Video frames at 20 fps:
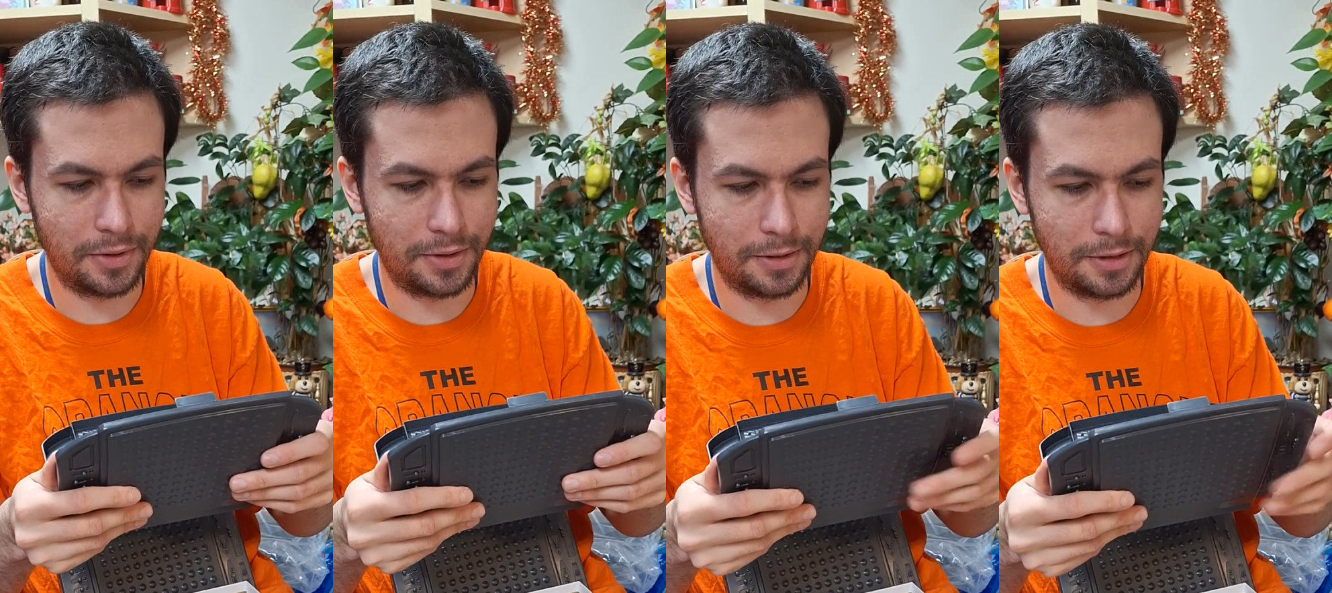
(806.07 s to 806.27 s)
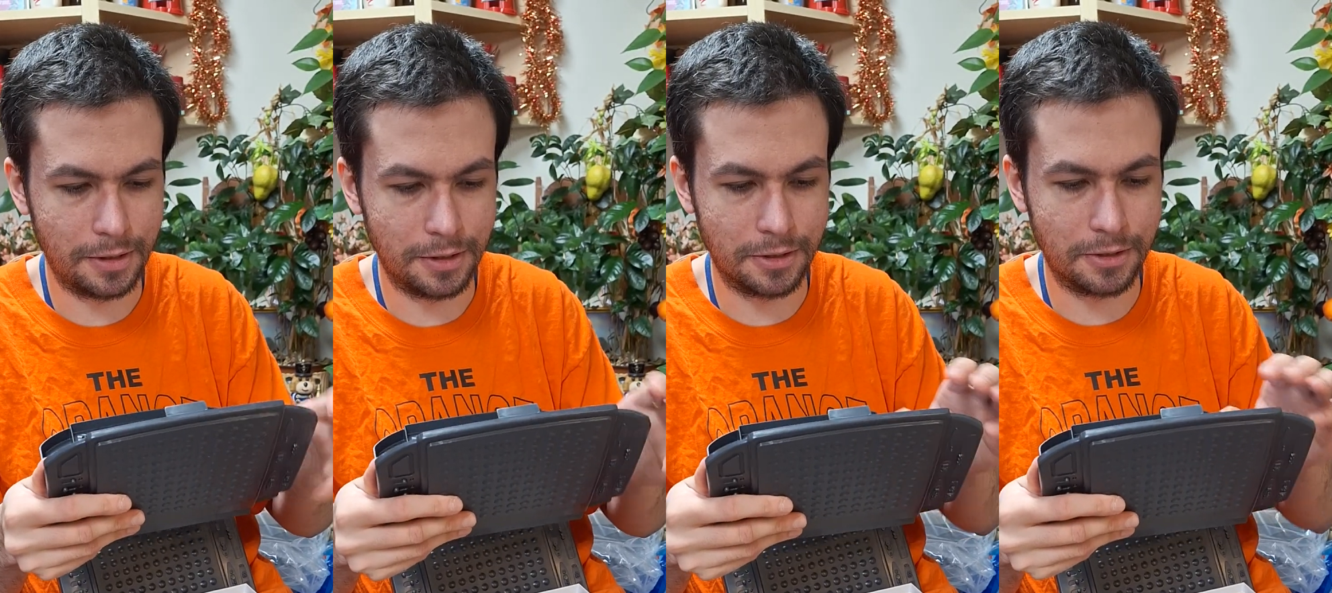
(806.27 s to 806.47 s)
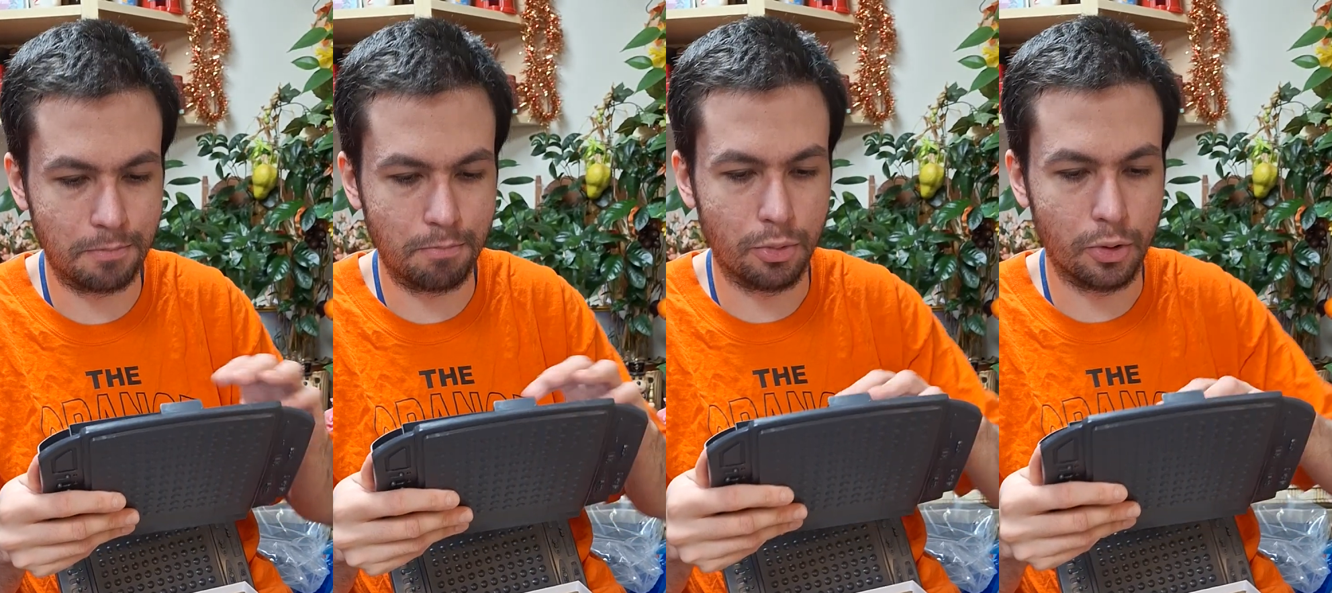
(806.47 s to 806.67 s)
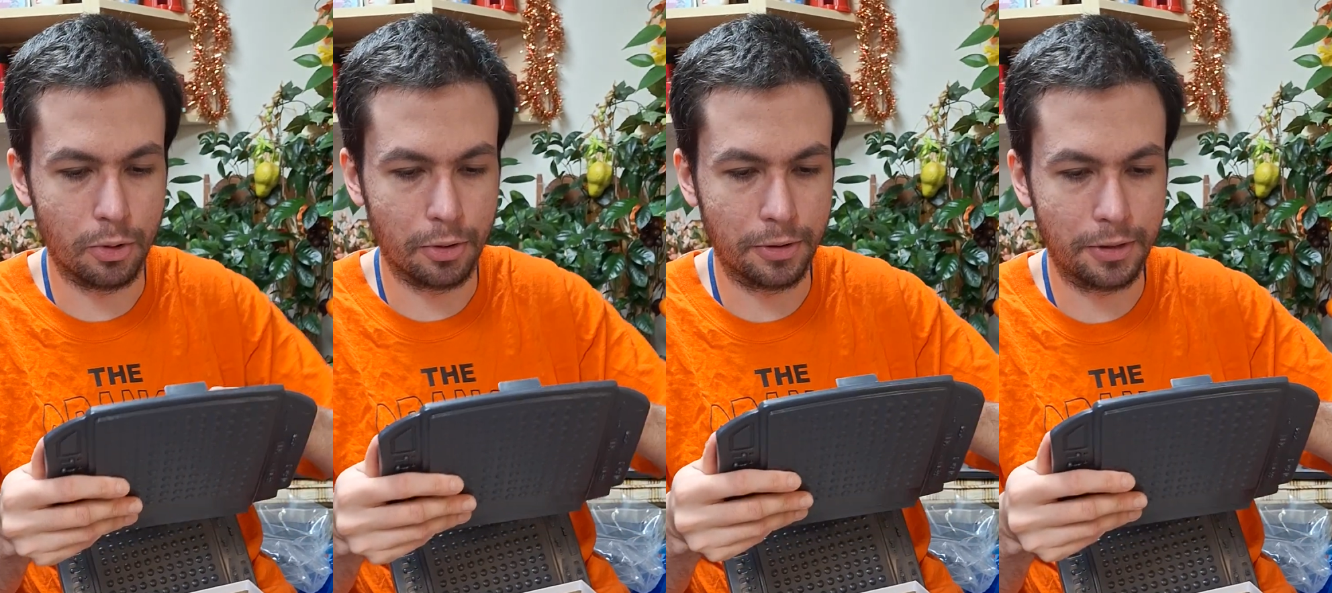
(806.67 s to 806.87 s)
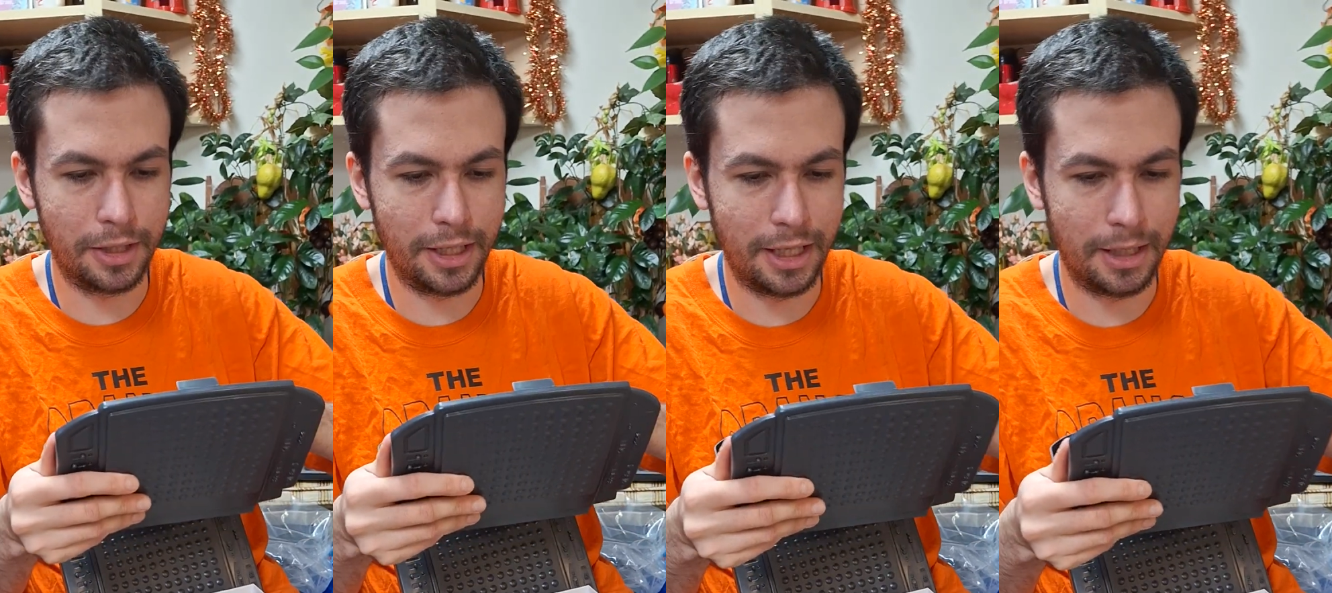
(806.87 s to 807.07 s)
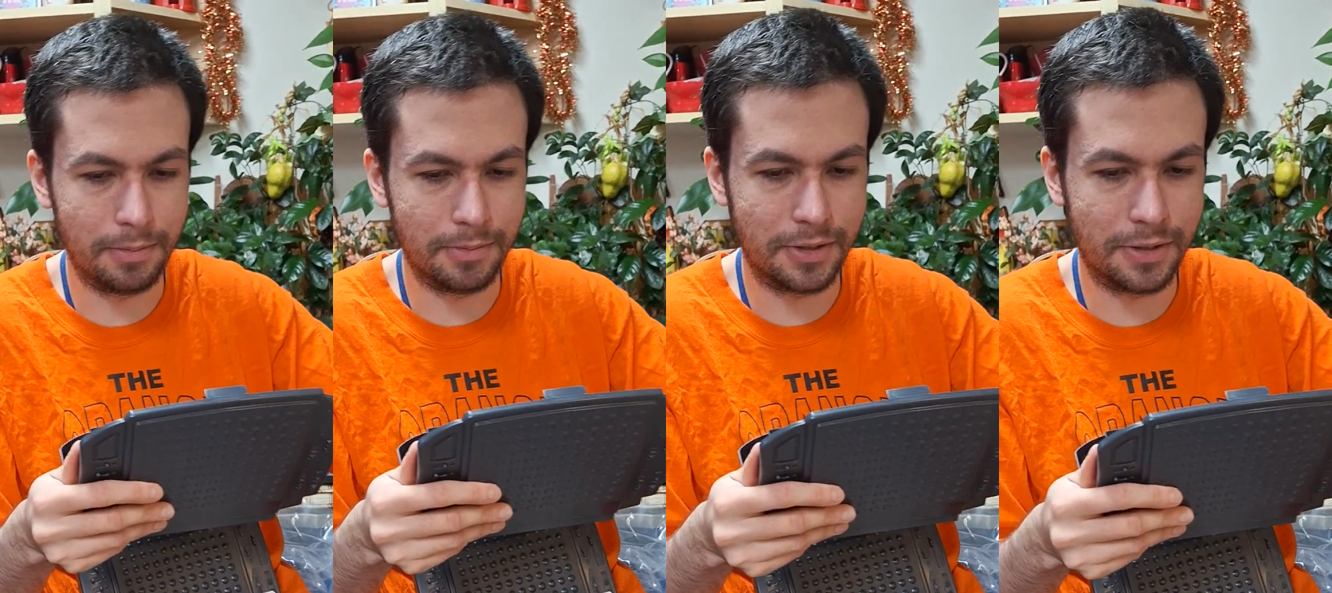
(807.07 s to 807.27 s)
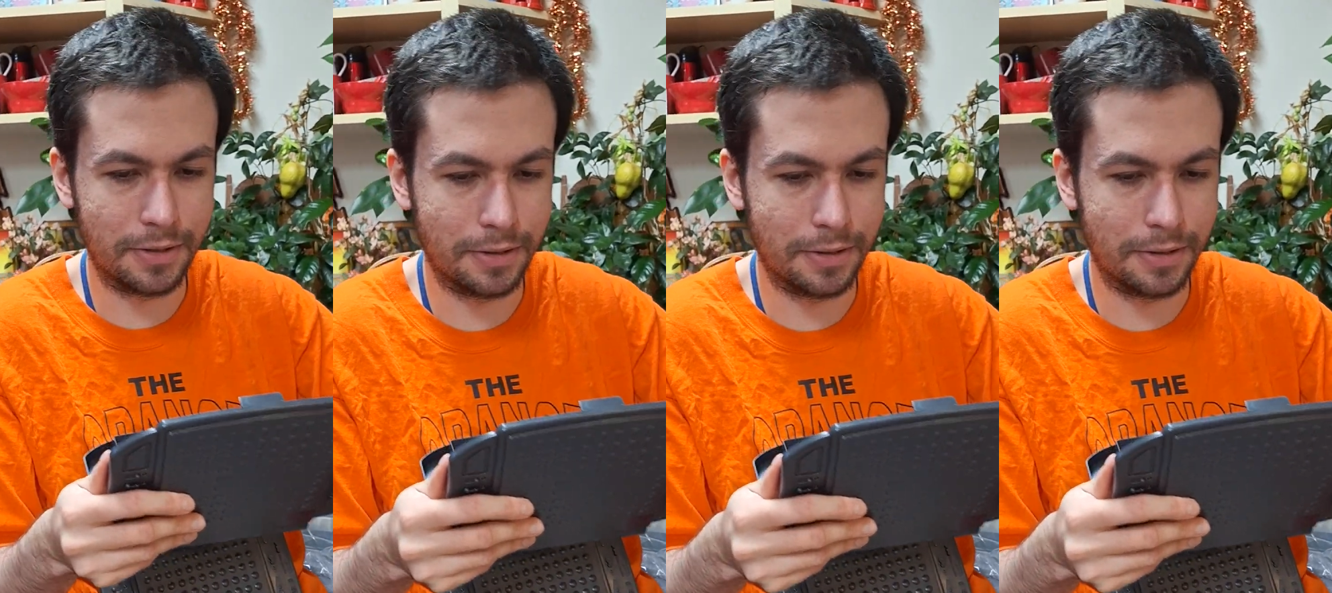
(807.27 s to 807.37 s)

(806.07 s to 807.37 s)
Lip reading: these board games.